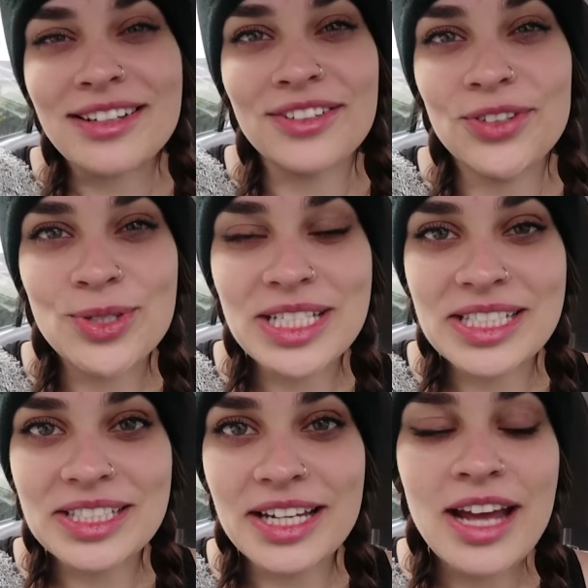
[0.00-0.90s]
not gonna
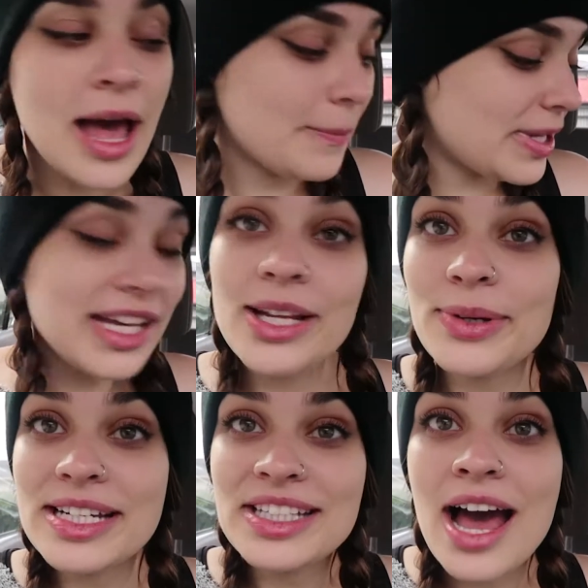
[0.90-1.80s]
focus inside. But
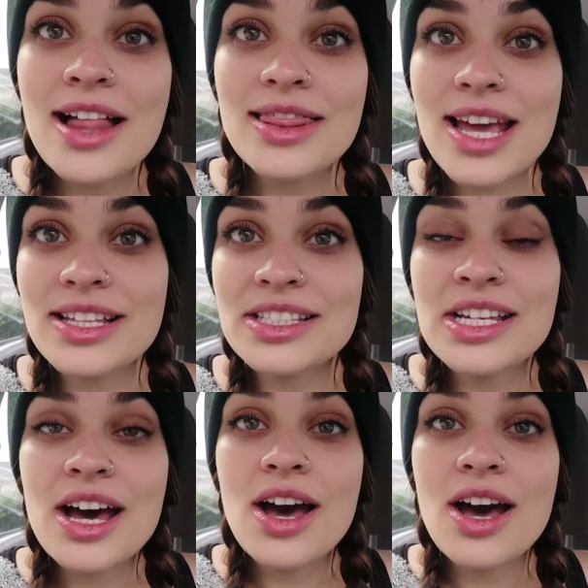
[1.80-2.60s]
anyways, let's